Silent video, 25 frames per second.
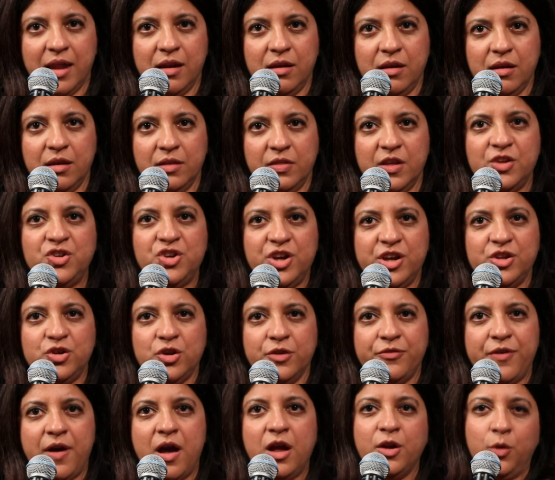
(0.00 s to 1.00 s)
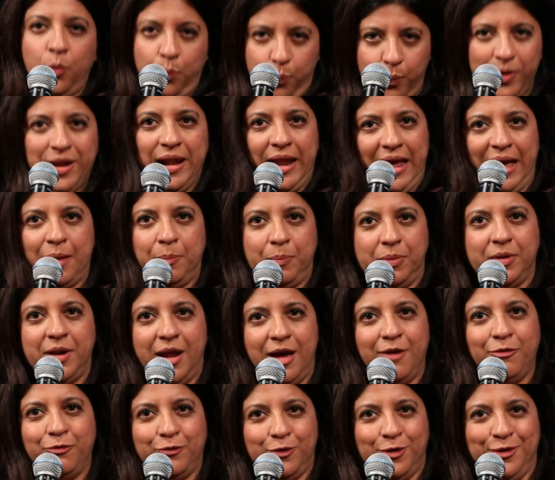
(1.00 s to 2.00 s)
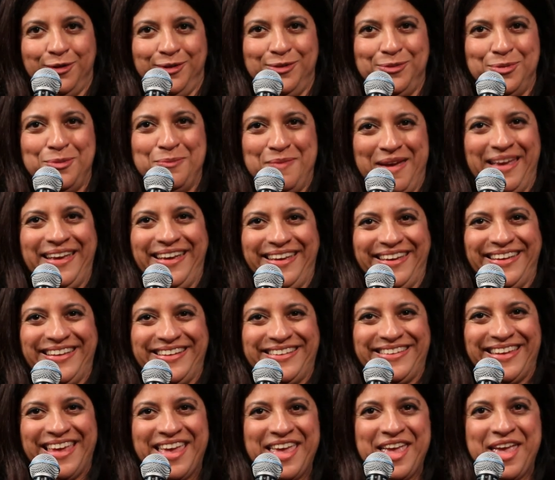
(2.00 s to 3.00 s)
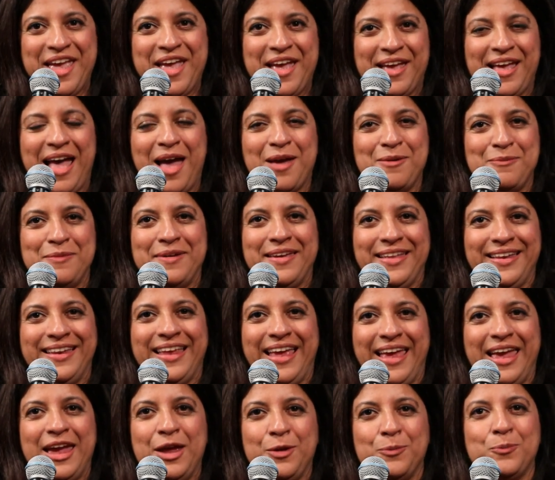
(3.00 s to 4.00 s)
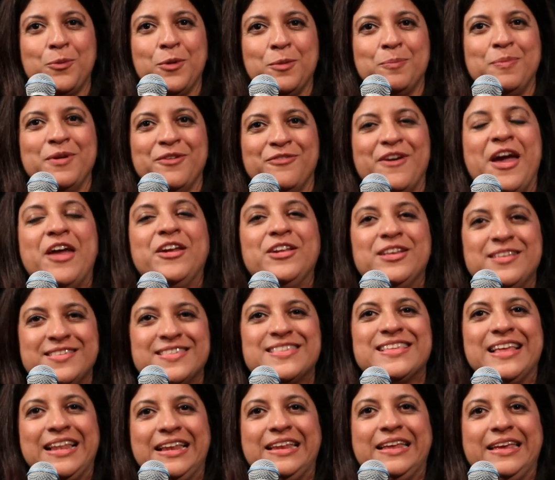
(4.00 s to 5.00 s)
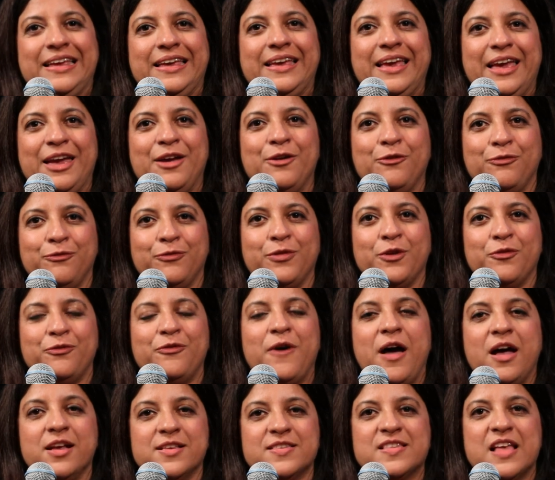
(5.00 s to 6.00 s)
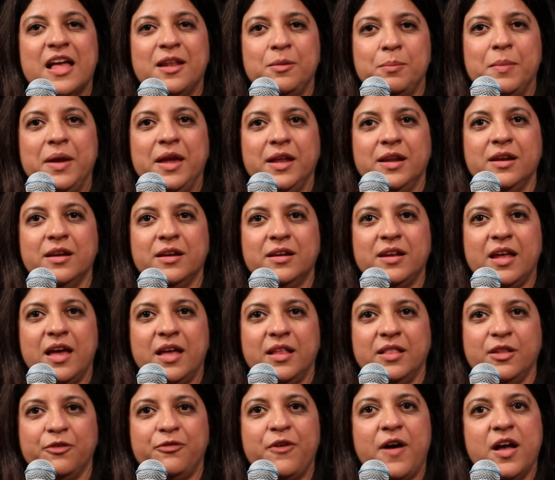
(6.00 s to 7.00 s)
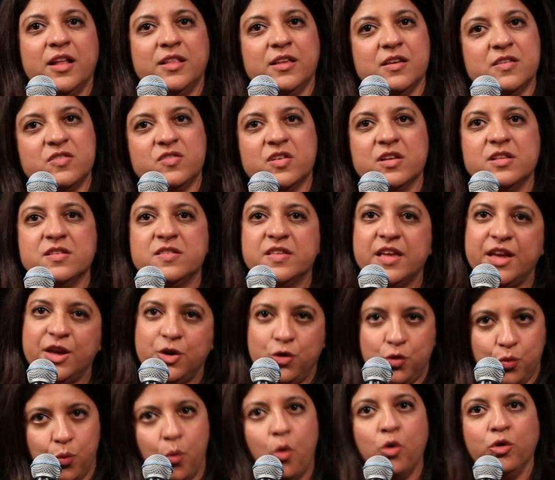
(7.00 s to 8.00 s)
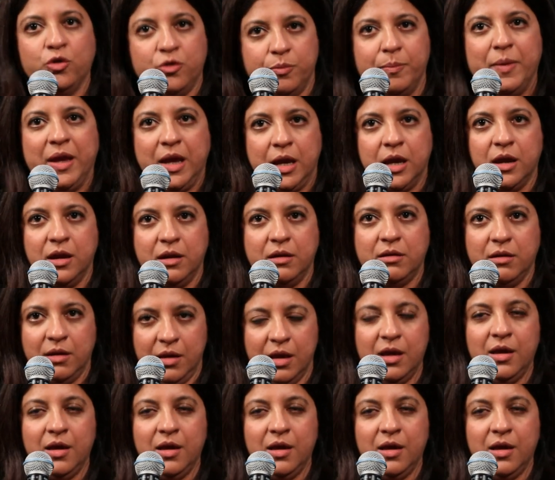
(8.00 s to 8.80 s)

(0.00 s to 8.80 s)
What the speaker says: And the change of heart will happen after you make it. I mean, it would be very silly if the son made it and the father's still saying you won't make it.